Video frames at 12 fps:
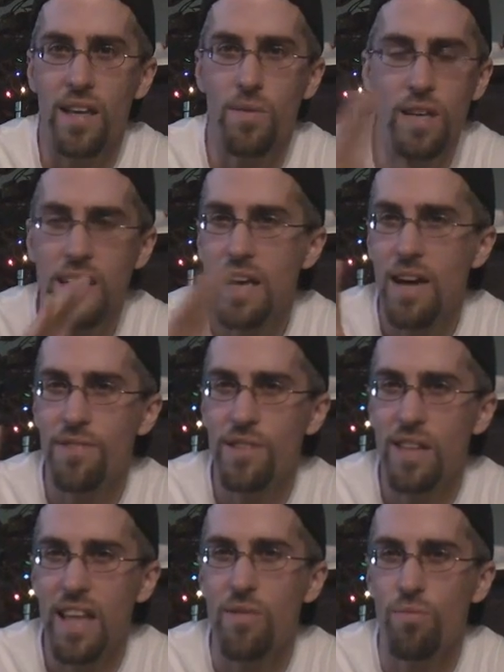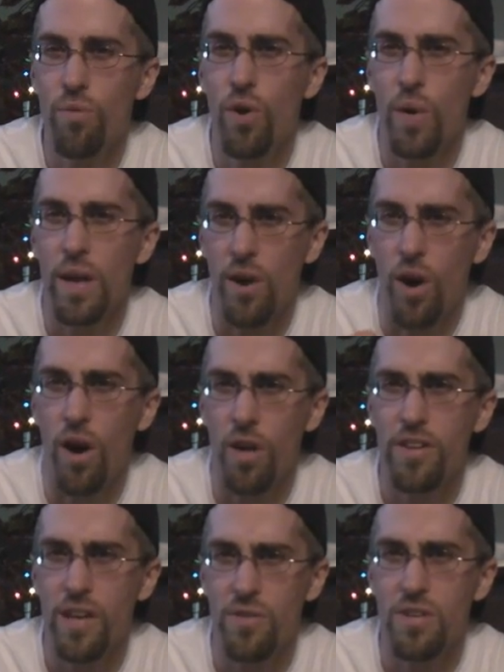Like, we didn't have to let it ruin
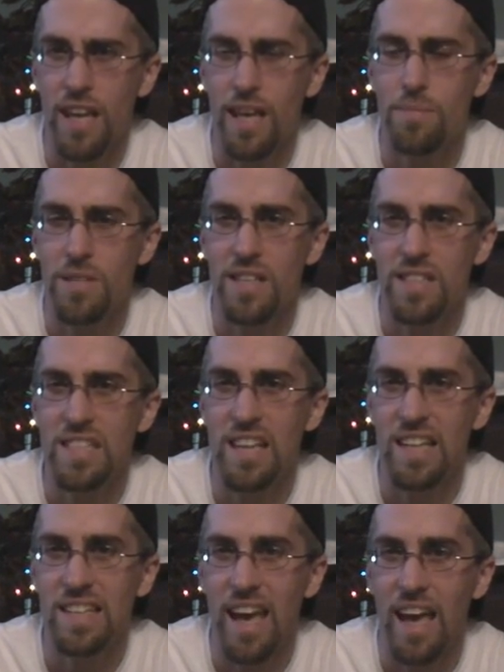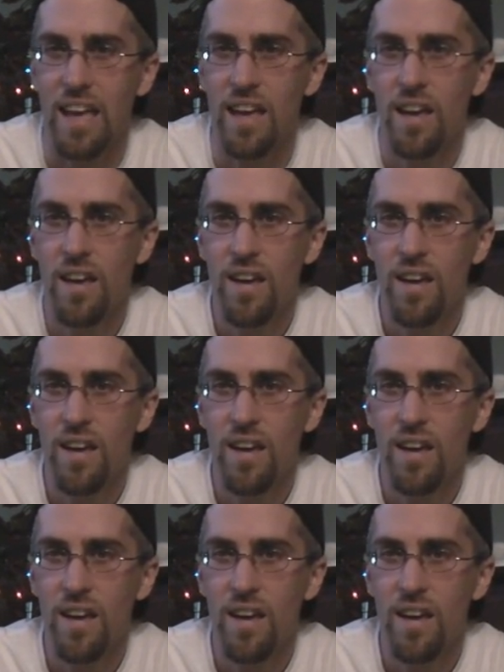all the other games on Sunday.